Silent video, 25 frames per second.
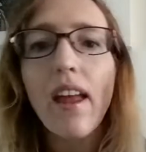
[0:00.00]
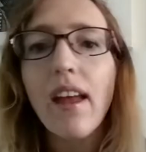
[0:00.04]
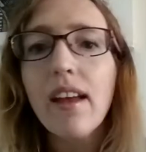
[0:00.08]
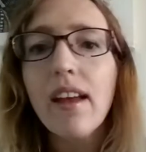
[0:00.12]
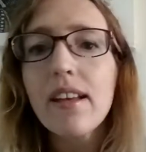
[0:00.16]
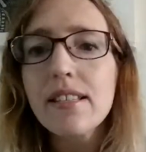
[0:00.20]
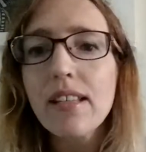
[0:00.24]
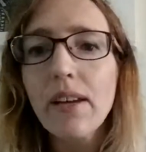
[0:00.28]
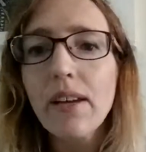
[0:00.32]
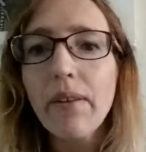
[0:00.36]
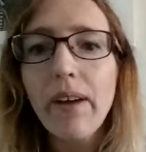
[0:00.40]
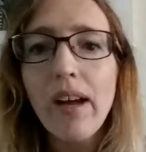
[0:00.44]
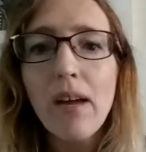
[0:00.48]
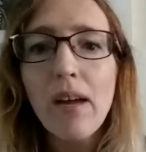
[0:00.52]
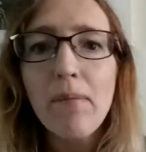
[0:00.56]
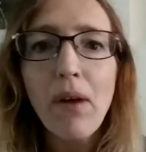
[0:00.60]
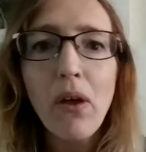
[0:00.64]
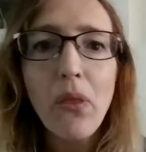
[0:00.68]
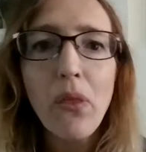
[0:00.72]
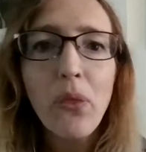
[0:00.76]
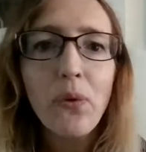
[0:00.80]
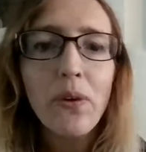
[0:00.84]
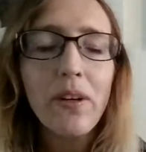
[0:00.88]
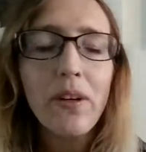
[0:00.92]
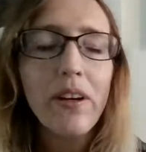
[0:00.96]
So I
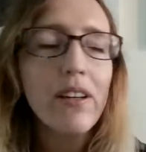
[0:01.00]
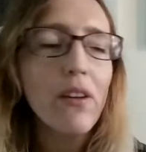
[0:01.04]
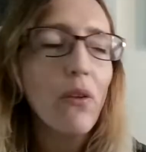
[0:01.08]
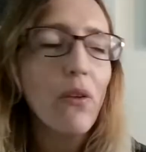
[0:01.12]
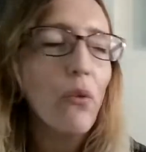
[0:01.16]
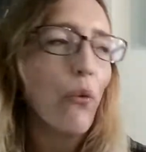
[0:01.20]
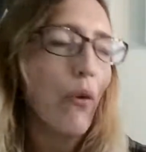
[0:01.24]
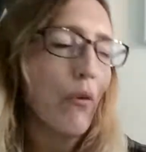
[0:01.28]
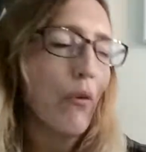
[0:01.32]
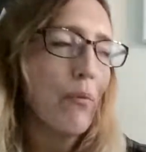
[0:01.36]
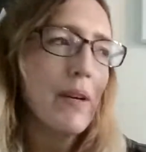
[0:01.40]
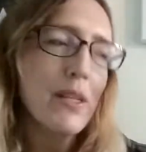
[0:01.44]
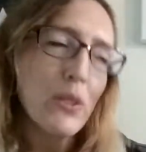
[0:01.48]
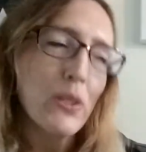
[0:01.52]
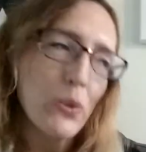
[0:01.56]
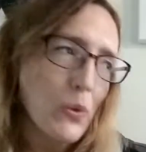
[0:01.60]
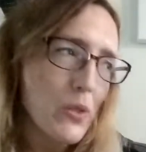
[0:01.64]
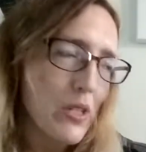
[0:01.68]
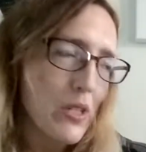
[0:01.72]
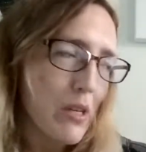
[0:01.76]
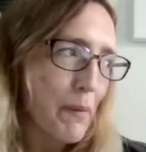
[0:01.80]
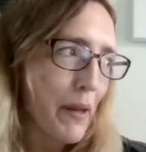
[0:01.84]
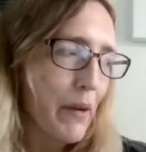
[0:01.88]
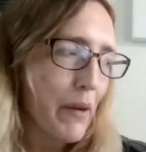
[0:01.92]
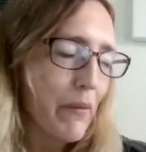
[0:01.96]
kind of thought of my
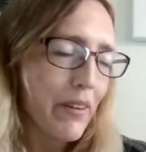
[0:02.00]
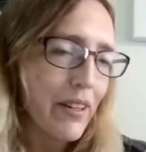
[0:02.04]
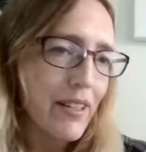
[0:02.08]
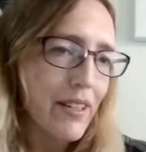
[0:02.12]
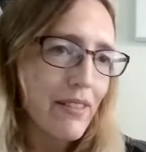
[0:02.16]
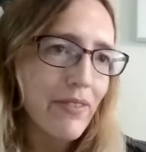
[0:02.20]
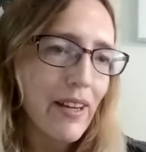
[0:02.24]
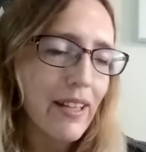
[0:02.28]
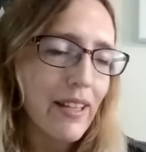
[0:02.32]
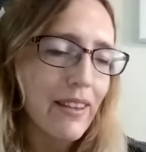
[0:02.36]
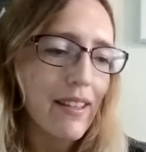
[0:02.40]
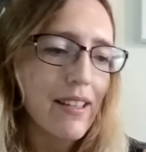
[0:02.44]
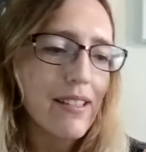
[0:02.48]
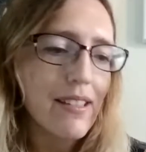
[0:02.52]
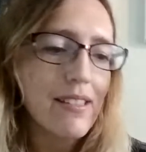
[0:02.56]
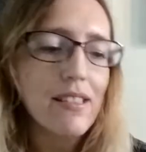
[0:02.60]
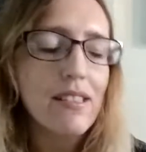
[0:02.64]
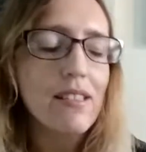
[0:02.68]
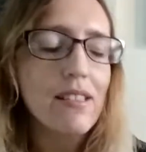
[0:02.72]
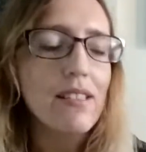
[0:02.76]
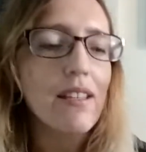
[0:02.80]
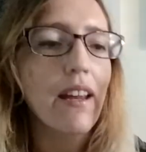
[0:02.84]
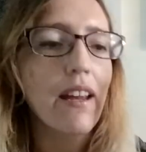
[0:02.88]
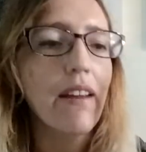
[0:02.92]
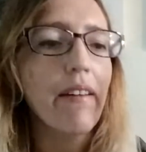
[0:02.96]
daughter a bit when I read this.
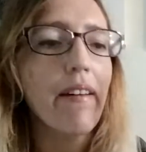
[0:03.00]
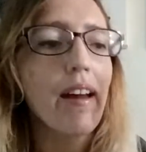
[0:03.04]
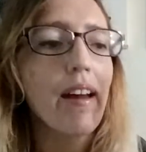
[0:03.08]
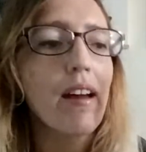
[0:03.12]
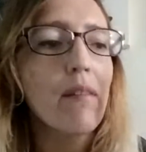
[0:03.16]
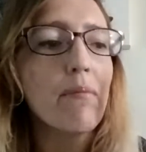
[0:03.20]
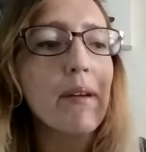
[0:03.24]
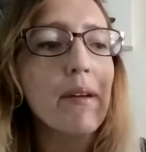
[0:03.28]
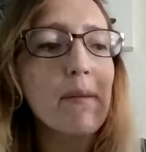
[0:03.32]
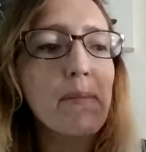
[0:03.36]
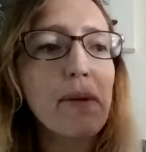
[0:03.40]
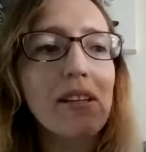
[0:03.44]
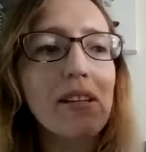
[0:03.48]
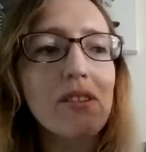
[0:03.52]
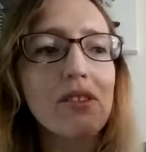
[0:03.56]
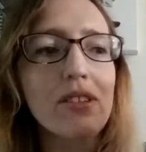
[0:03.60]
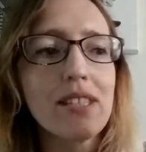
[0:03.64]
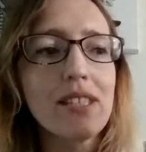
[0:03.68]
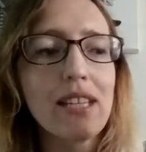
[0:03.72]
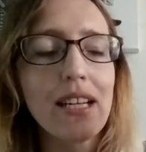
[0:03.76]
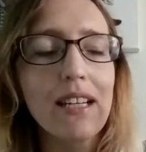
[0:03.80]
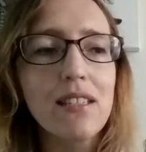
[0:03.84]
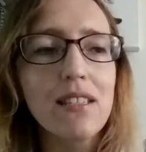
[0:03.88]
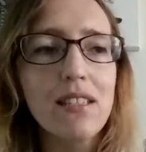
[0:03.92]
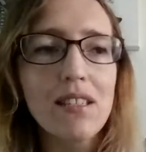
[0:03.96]
So it'd be
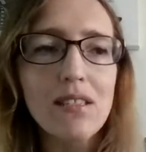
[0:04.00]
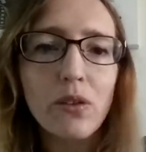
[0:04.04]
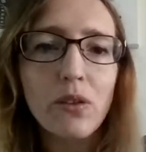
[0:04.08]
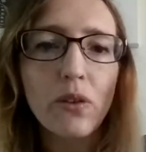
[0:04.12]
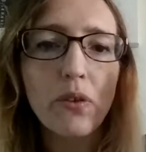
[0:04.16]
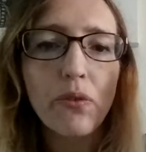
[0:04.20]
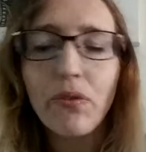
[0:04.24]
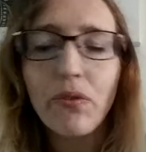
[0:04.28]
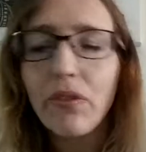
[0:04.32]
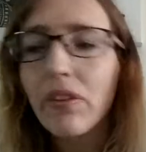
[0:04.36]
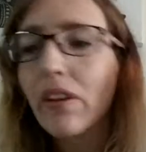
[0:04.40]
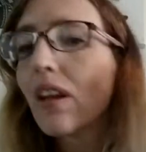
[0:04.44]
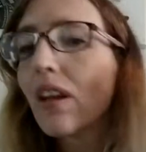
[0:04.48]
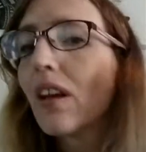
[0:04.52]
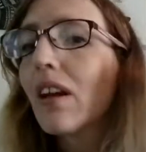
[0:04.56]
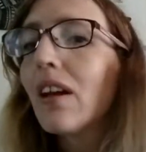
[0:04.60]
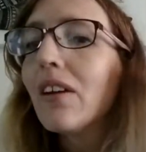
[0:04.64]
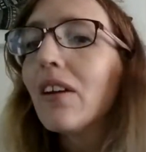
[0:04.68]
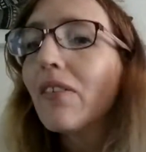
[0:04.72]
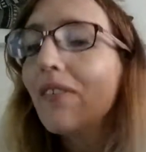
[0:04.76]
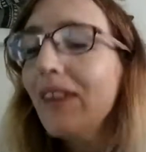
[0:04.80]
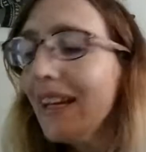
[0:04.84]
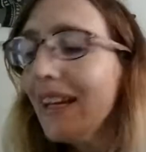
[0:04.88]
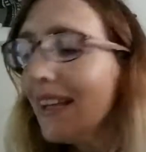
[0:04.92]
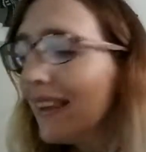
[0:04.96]
interesting to sort of
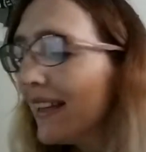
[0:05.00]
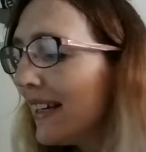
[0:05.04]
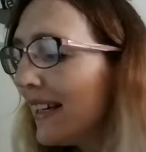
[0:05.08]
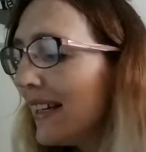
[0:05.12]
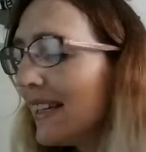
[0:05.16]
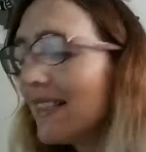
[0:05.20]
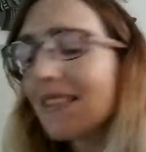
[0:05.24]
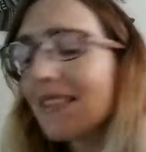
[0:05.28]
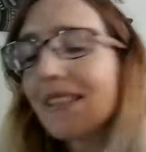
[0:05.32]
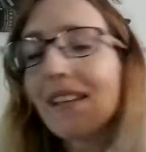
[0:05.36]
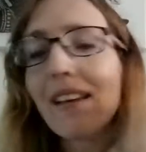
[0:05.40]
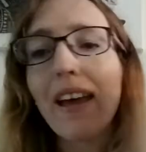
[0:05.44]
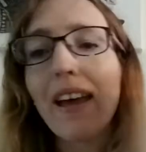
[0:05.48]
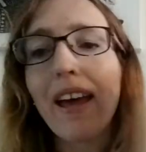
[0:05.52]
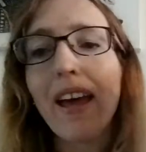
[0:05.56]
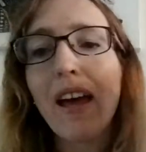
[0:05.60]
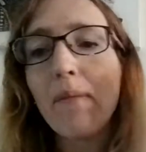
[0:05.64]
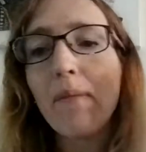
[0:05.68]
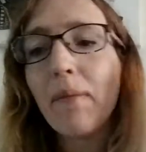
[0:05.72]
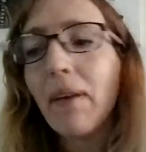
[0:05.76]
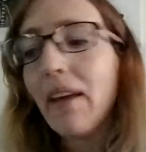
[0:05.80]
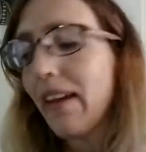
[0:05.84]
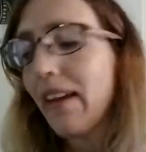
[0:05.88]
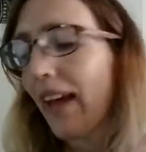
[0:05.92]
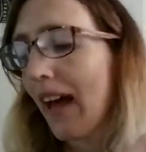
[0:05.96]
read this
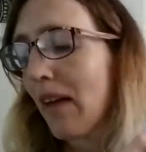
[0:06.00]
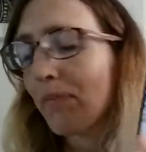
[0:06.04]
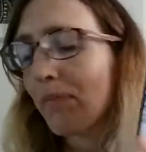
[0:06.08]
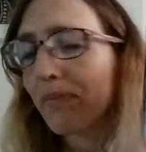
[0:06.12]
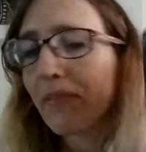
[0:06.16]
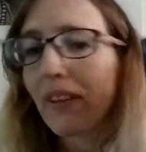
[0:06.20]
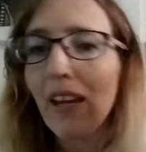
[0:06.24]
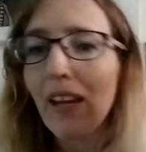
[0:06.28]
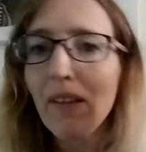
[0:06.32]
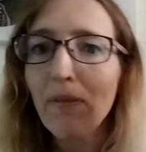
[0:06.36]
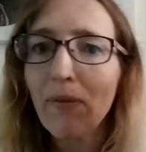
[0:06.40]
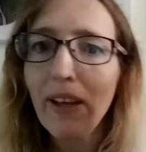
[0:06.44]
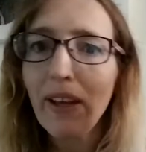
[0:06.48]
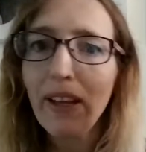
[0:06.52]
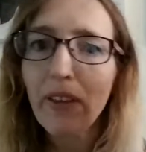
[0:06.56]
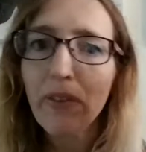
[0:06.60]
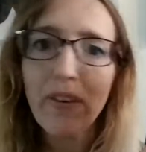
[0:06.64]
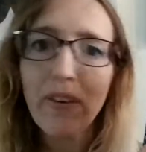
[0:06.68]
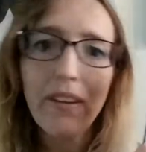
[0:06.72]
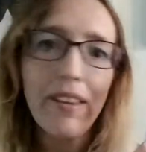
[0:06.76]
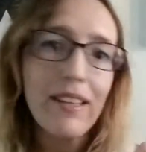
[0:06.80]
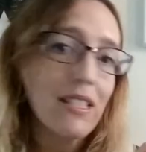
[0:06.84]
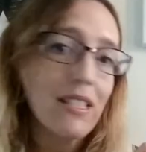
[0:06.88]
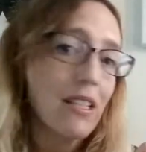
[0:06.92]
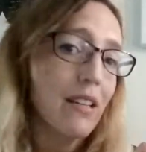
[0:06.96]
and flick
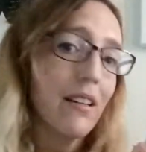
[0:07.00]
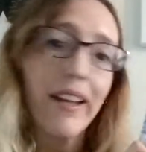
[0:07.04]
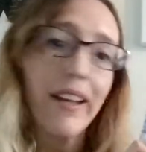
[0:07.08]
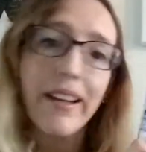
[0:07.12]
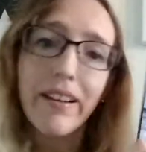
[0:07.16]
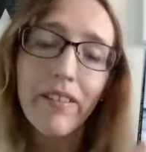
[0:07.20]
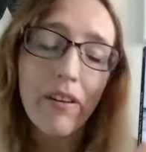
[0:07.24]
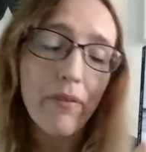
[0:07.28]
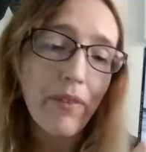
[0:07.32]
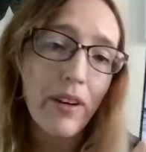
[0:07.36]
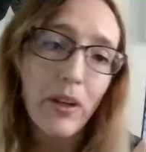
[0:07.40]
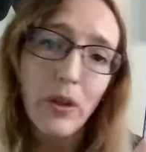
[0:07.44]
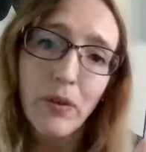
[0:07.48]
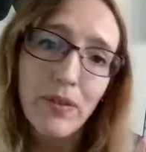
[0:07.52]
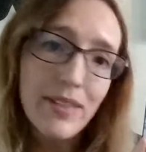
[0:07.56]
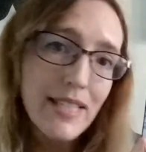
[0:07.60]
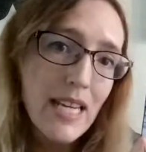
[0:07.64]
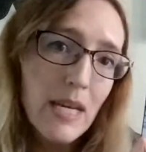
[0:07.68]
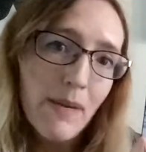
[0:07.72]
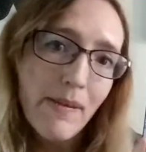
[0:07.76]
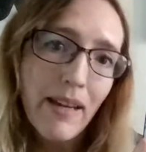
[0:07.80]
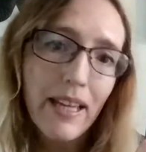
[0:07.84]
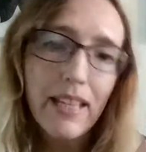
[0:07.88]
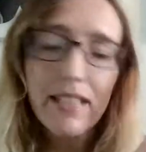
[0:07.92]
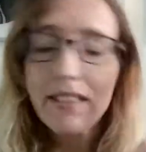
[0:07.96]
through this. And I like graphic novels
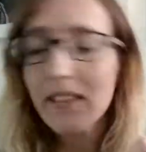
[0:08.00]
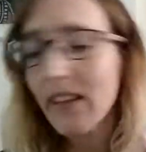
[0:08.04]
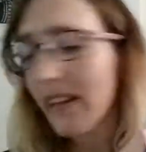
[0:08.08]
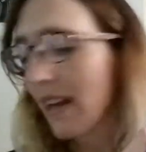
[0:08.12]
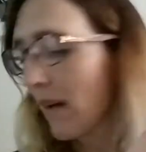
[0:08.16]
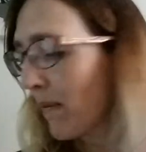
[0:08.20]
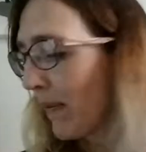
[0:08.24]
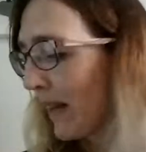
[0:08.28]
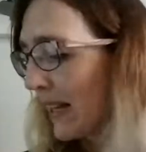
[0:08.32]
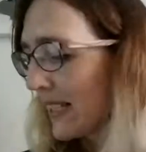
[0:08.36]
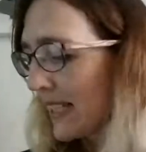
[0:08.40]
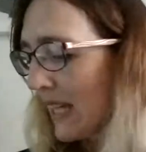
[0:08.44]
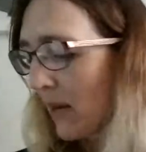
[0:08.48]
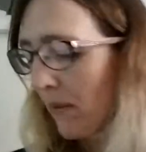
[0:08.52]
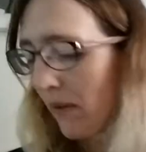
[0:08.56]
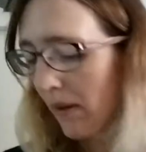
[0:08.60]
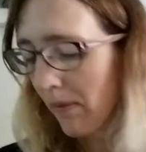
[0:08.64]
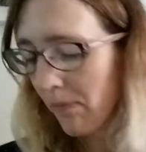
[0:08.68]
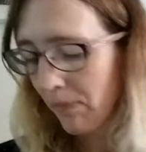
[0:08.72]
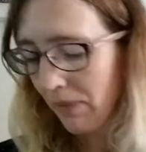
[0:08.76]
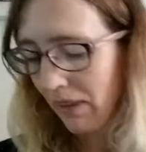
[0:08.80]
anyway, so yeah, that's that one.